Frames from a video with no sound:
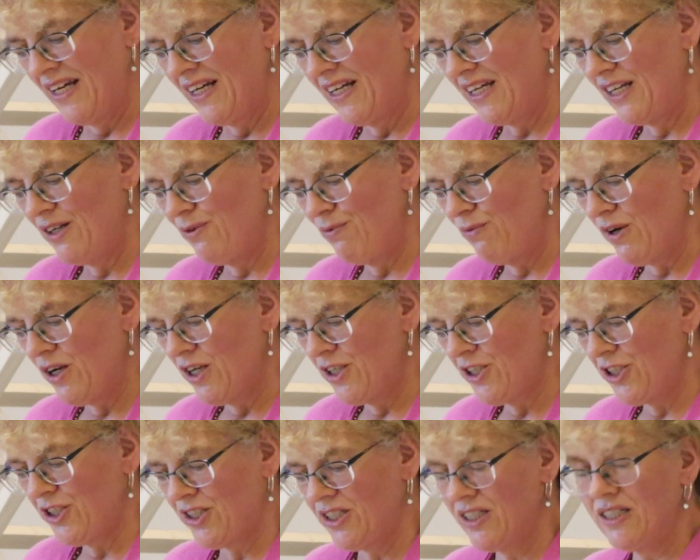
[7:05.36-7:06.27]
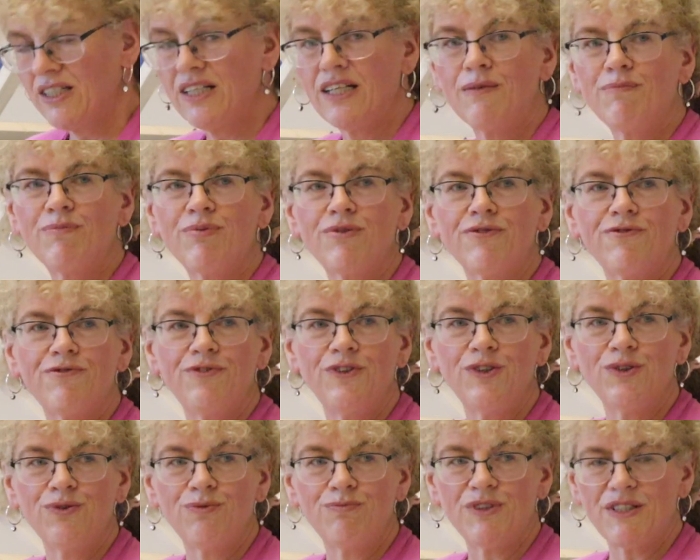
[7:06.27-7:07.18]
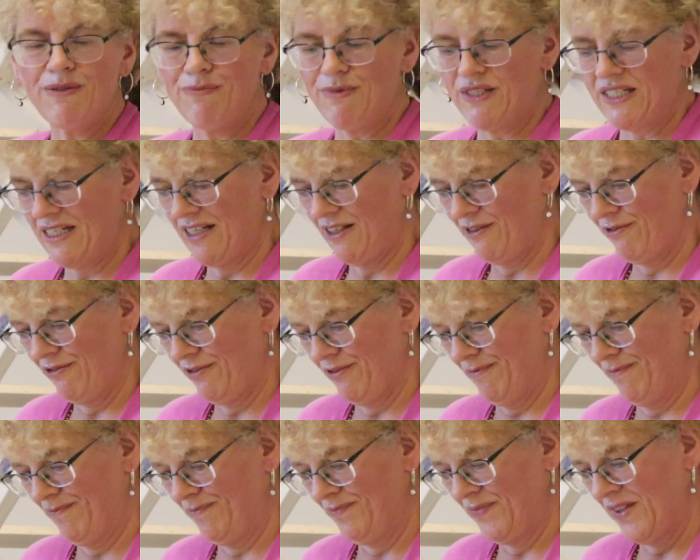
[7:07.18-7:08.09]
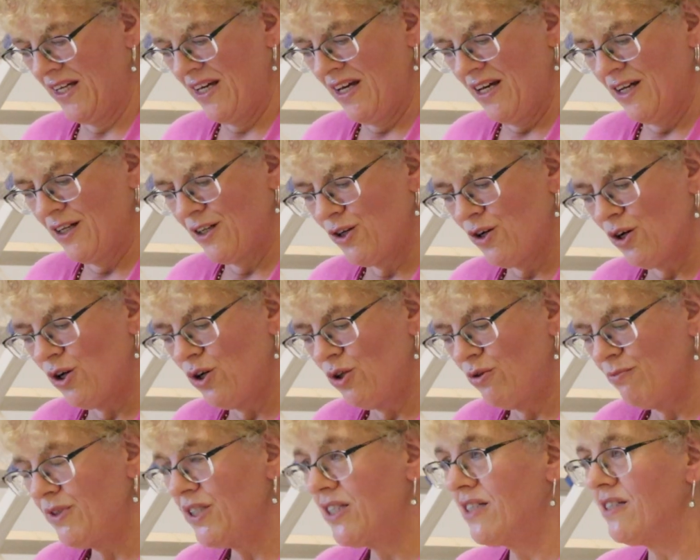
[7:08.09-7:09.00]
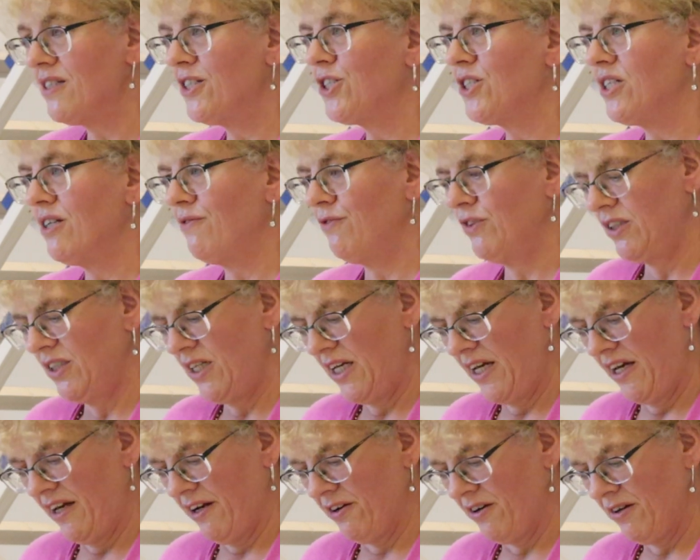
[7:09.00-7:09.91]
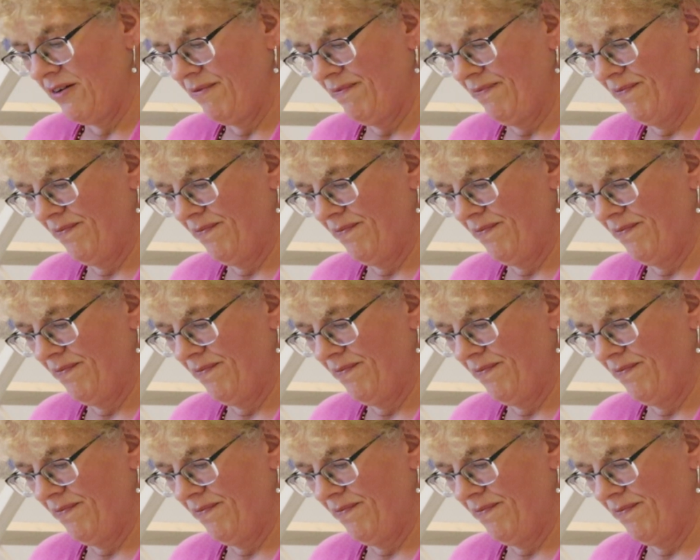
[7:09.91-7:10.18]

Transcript: he washed and perfumed himself, combed his disheveled hair,